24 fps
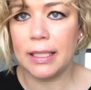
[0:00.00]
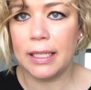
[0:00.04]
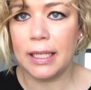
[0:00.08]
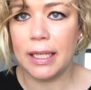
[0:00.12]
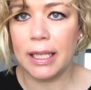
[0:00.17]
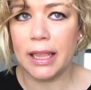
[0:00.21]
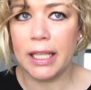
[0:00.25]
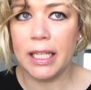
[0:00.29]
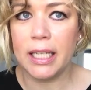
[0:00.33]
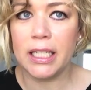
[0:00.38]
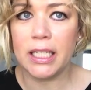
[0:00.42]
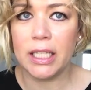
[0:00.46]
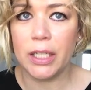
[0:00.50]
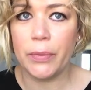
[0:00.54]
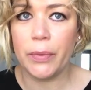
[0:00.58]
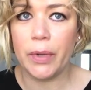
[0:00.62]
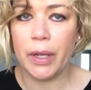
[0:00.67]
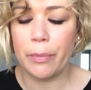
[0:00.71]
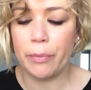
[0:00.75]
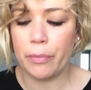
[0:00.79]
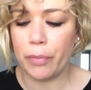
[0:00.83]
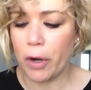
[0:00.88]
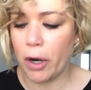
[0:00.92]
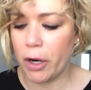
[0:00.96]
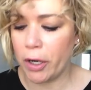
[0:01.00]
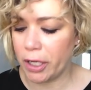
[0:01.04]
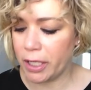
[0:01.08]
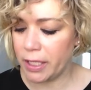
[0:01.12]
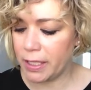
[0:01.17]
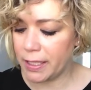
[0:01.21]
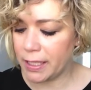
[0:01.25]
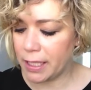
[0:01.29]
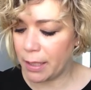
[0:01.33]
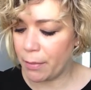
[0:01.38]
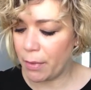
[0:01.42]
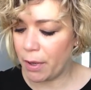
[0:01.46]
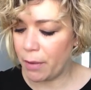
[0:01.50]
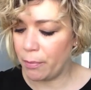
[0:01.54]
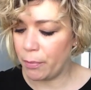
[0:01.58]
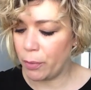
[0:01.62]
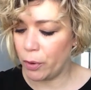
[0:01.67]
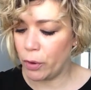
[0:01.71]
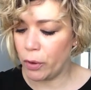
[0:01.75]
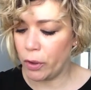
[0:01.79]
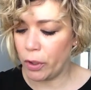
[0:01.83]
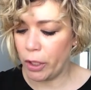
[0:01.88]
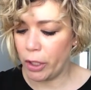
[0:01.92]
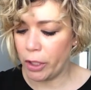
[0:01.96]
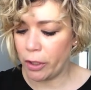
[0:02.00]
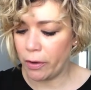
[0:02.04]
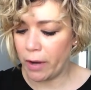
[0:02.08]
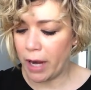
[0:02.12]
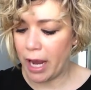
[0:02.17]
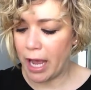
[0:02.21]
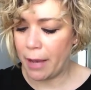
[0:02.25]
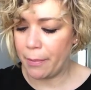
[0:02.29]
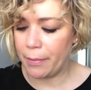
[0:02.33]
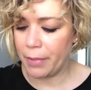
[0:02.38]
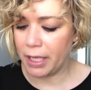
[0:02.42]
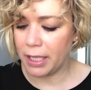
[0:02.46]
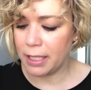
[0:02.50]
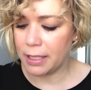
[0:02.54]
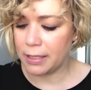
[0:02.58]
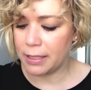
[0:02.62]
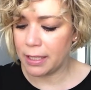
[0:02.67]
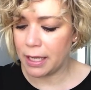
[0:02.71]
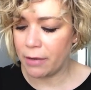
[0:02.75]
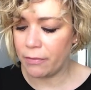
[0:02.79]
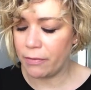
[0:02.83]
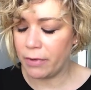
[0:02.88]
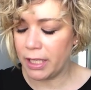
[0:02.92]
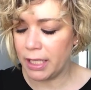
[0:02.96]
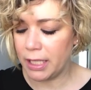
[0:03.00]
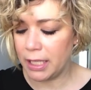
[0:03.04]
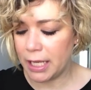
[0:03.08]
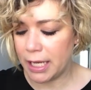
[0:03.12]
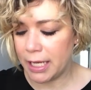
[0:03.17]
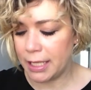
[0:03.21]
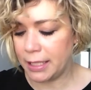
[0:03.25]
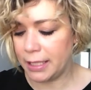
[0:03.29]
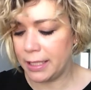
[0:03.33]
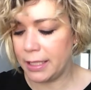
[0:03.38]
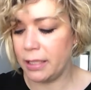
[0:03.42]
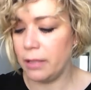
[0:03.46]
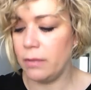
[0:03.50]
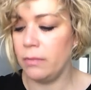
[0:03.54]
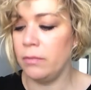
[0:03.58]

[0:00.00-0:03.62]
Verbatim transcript: I think she went broke and someone bought her out because I realised